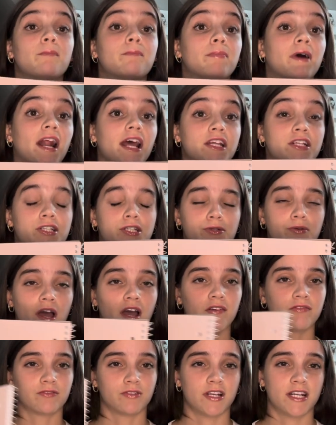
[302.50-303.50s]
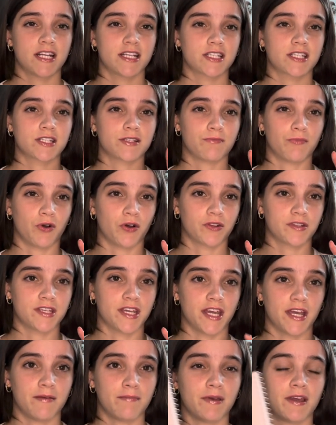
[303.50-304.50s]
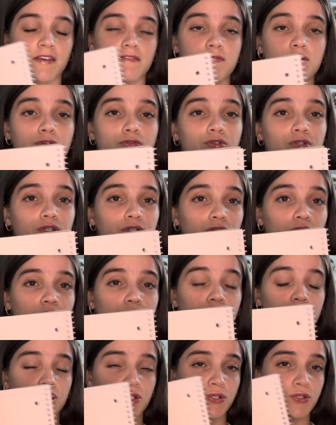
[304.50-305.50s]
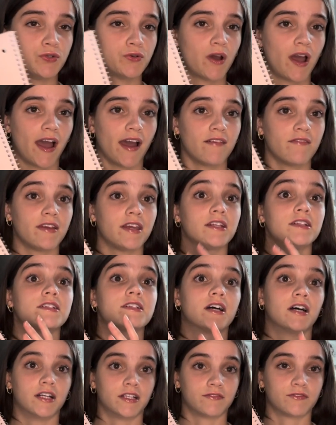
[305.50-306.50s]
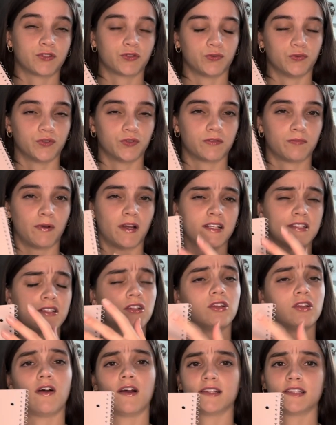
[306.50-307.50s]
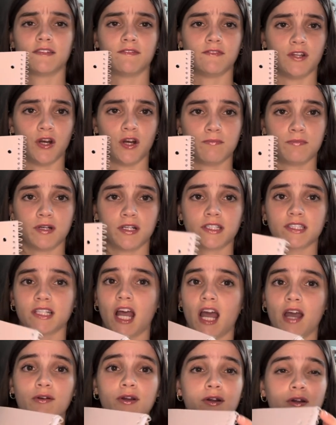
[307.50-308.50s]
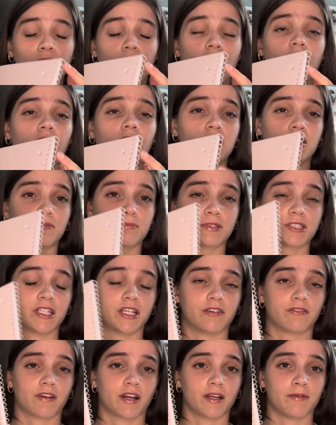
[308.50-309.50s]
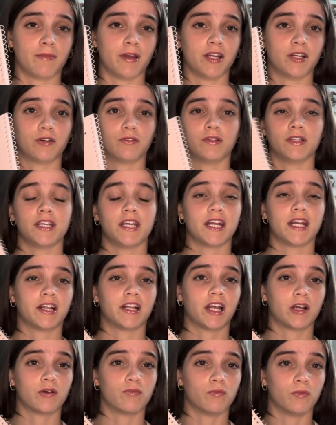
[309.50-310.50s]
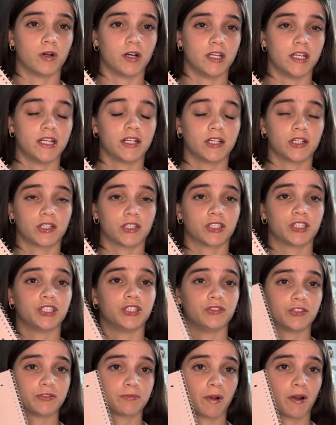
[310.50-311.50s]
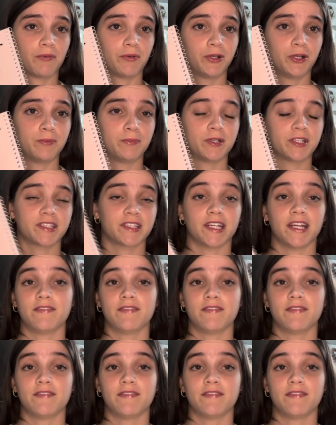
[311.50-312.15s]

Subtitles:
But I do have one small tip. If you do have a ton of school supplies, lots of notebooks, I would 100% recommend only getting like 1 or 2 spiral notebooks.